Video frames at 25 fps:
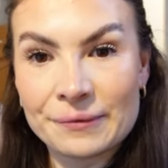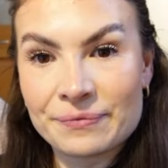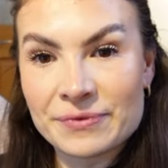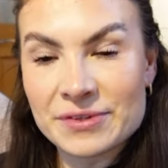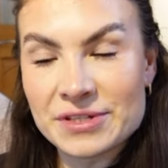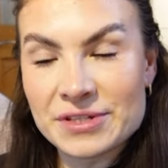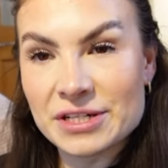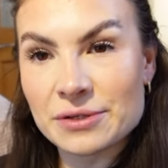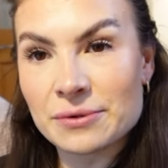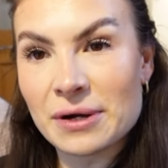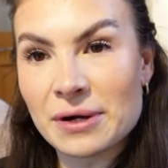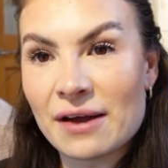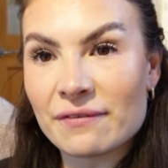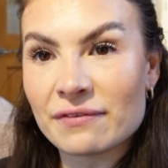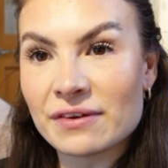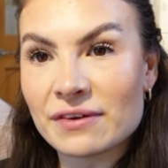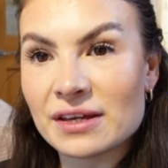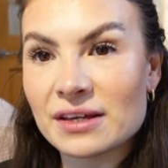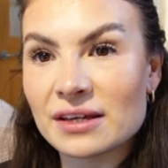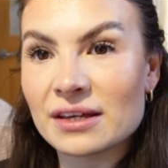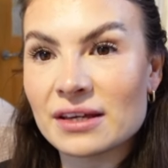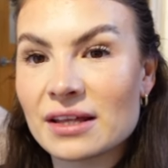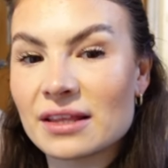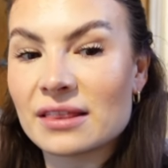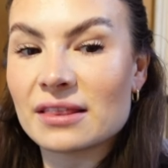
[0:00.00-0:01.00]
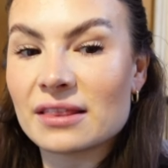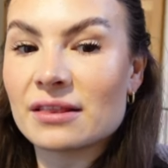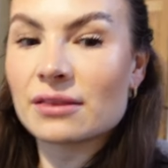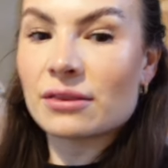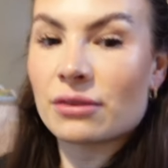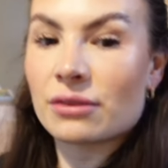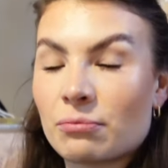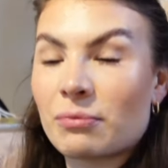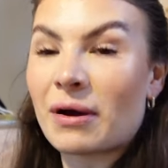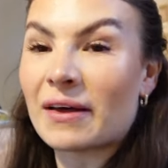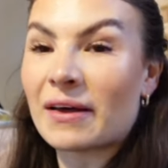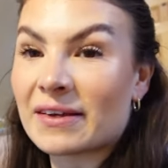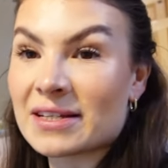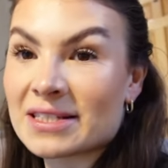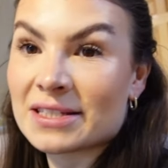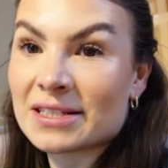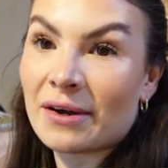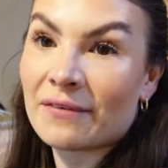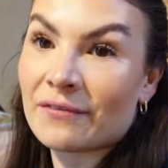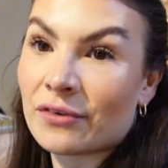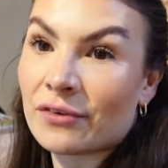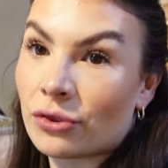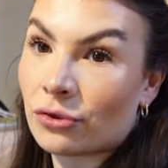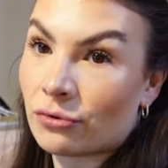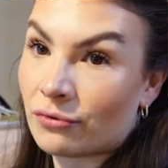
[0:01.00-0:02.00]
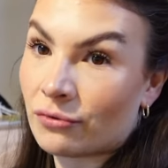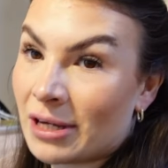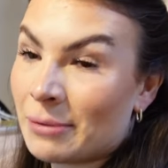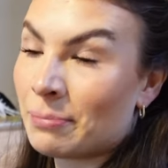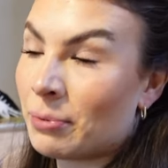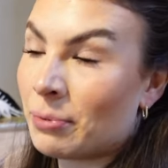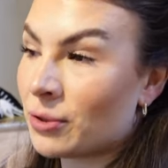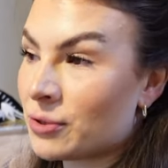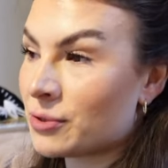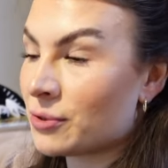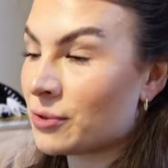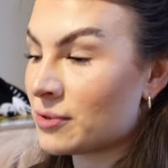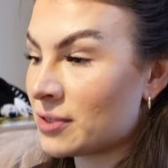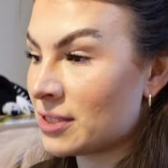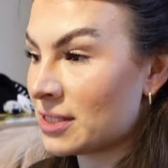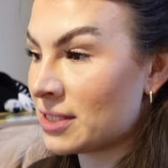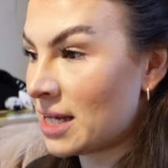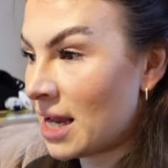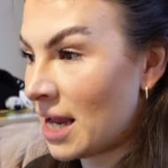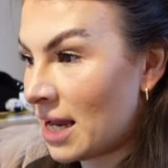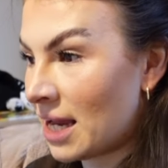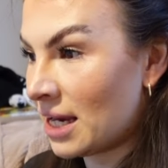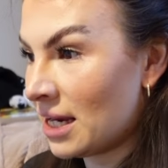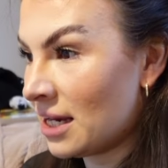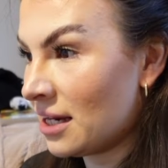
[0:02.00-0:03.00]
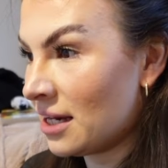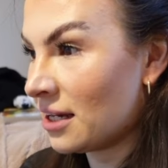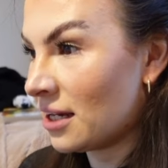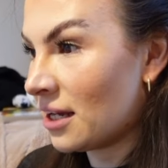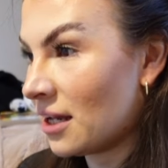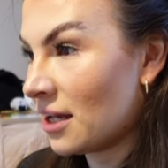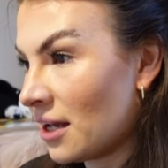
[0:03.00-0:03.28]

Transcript: still having, well, they're still having three bottles a day.